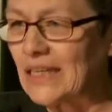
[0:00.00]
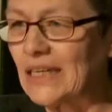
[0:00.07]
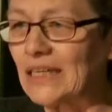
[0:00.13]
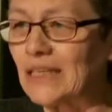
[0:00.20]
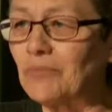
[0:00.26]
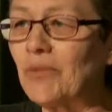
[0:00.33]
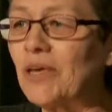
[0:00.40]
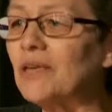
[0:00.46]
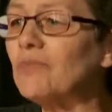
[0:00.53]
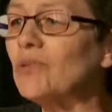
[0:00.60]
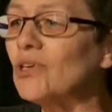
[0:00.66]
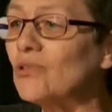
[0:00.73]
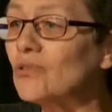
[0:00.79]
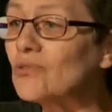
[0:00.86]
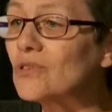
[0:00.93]
And it may be
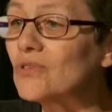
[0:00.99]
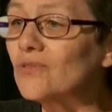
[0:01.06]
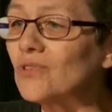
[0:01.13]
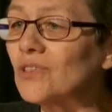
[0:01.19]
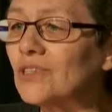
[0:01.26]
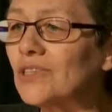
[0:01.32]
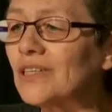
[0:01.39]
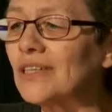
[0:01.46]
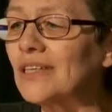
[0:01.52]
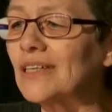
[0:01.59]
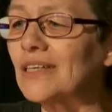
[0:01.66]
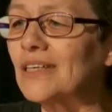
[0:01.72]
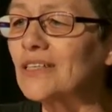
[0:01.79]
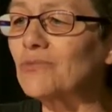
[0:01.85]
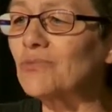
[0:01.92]
useful
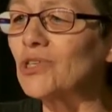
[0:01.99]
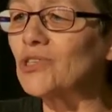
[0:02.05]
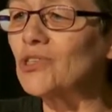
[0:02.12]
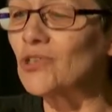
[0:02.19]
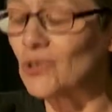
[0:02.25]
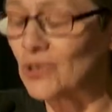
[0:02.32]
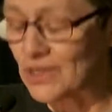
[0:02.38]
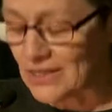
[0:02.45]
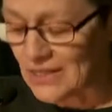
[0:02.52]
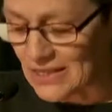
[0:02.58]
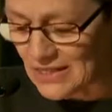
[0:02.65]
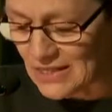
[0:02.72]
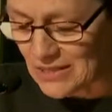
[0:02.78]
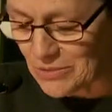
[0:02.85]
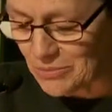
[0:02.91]
as we join these